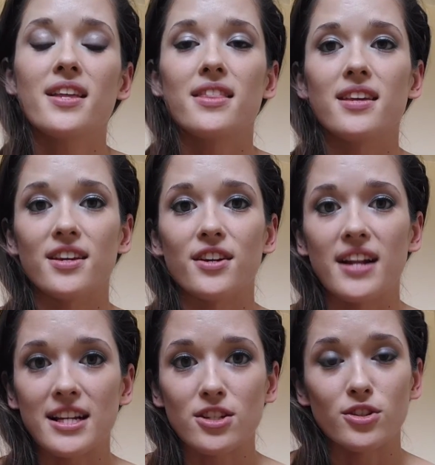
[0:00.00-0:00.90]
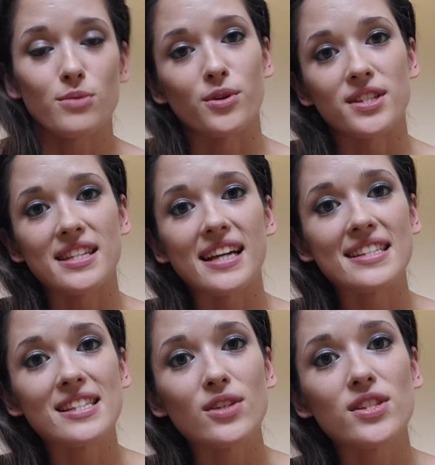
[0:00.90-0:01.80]
the International Sports
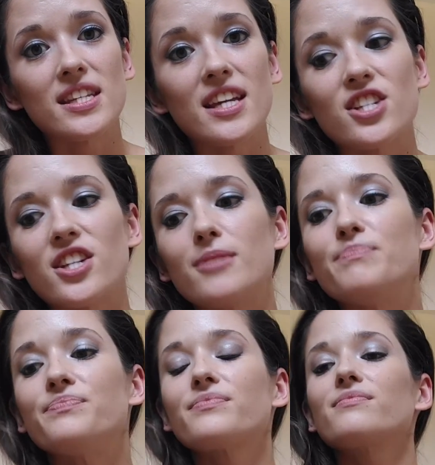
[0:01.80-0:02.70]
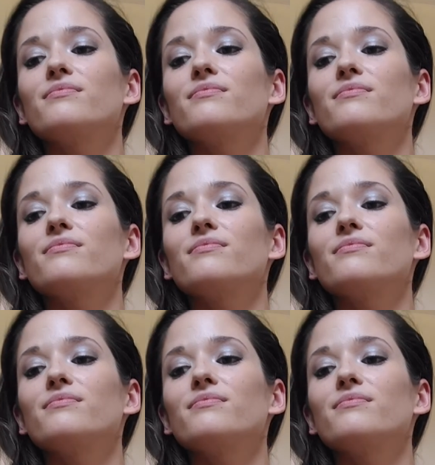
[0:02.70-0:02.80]
Science Association.